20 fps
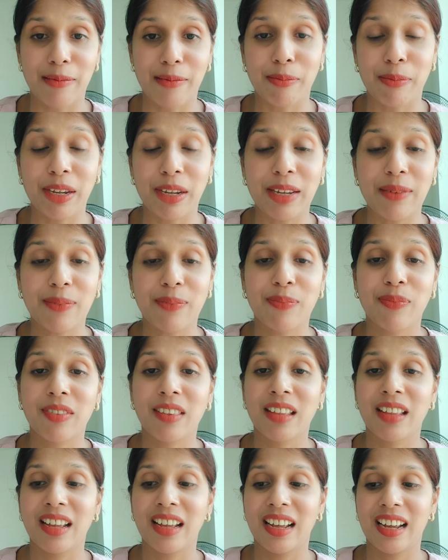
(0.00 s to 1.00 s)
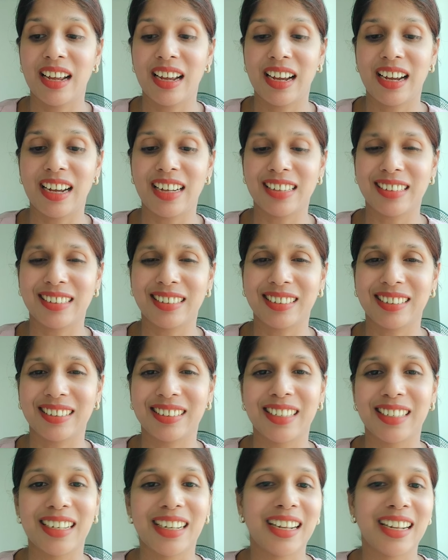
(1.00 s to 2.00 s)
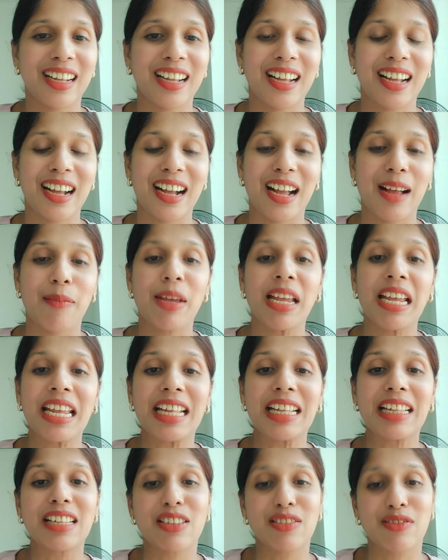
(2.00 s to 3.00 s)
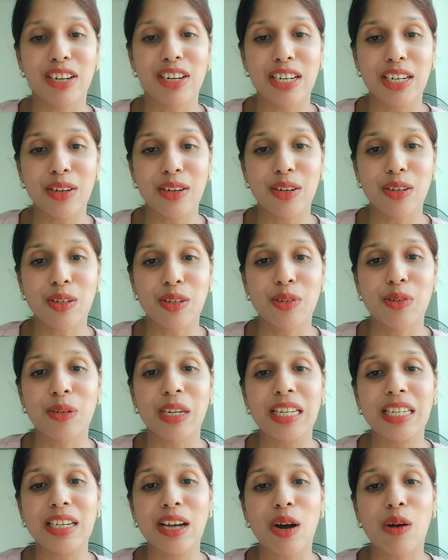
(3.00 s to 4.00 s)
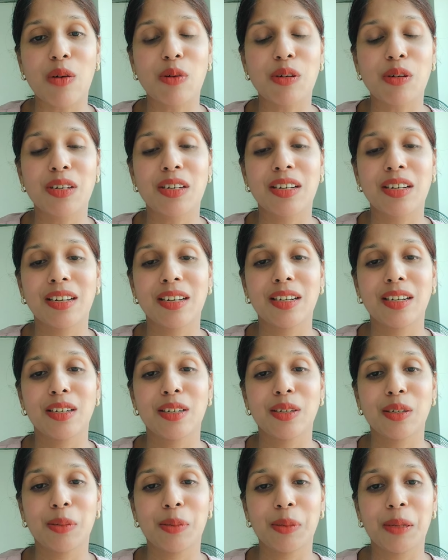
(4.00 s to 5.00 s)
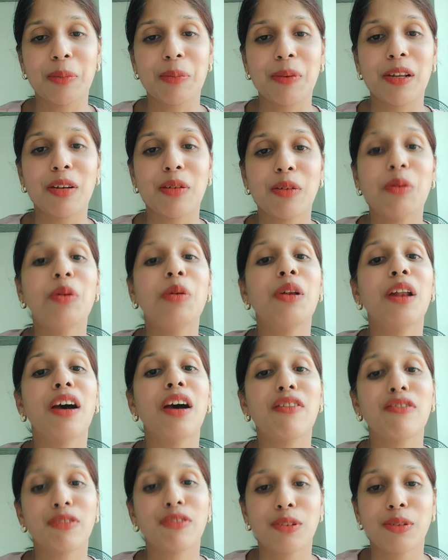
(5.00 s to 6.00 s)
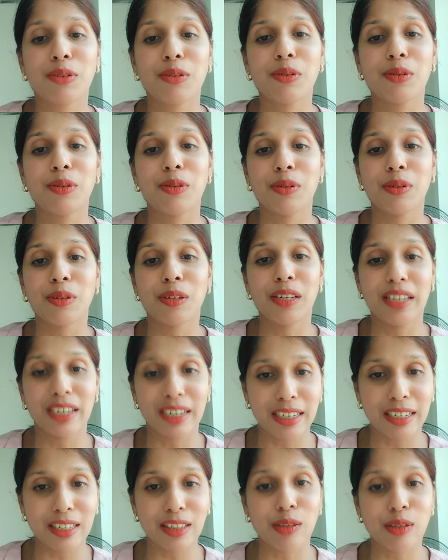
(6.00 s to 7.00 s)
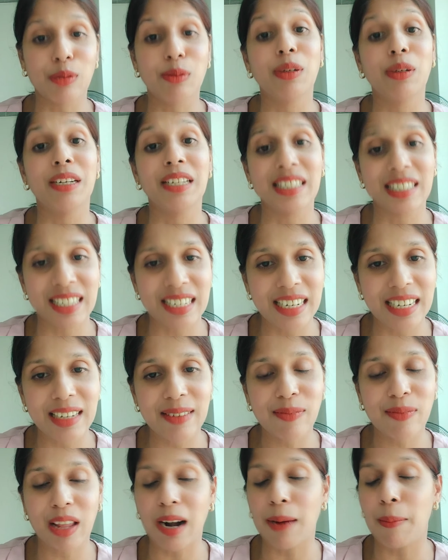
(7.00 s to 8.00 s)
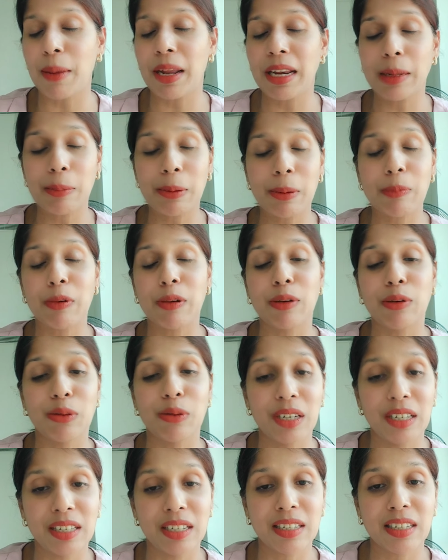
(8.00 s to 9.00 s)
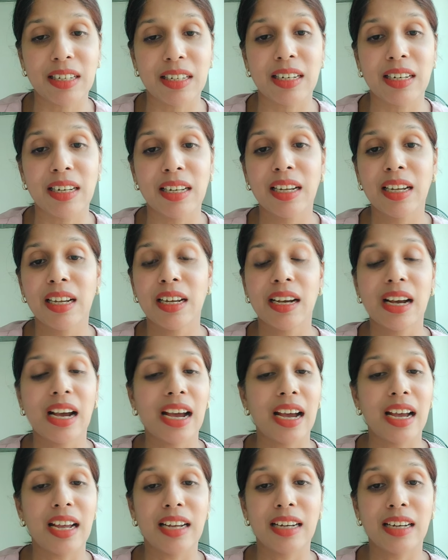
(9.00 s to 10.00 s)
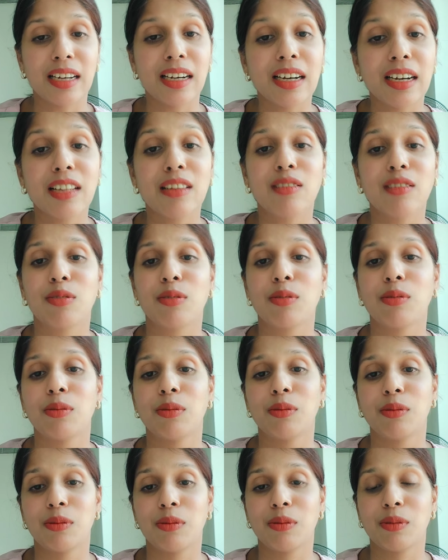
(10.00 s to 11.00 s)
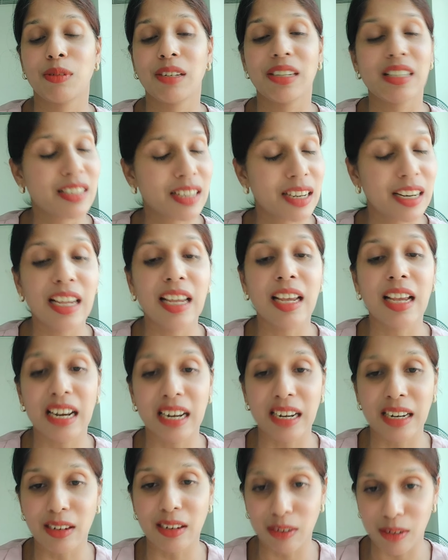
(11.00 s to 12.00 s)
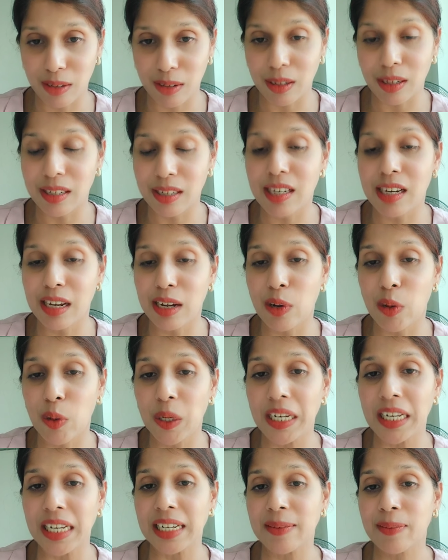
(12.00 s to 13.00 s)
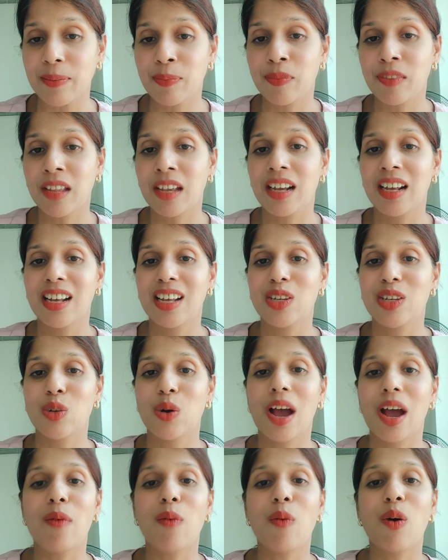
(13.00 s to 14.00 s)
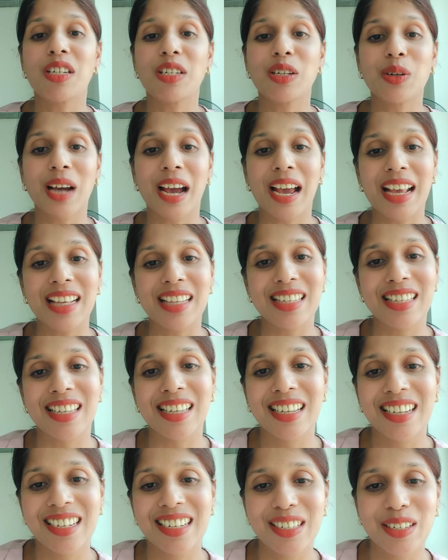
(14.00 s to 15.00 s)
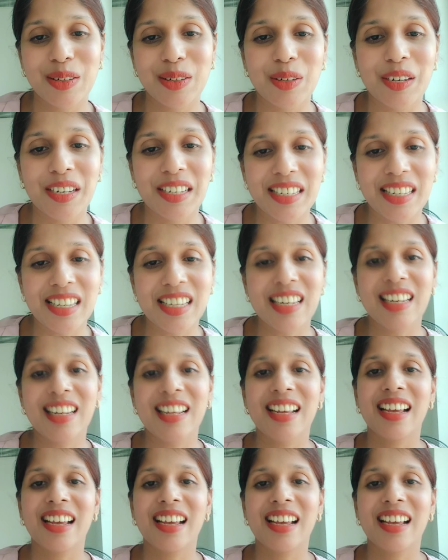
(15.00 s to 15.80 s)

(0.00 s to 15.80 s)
I'm making these videos to reach out to people who love to learn through listening. There are many people who listen and learn through listening and listening only. So I want you guys to listen, and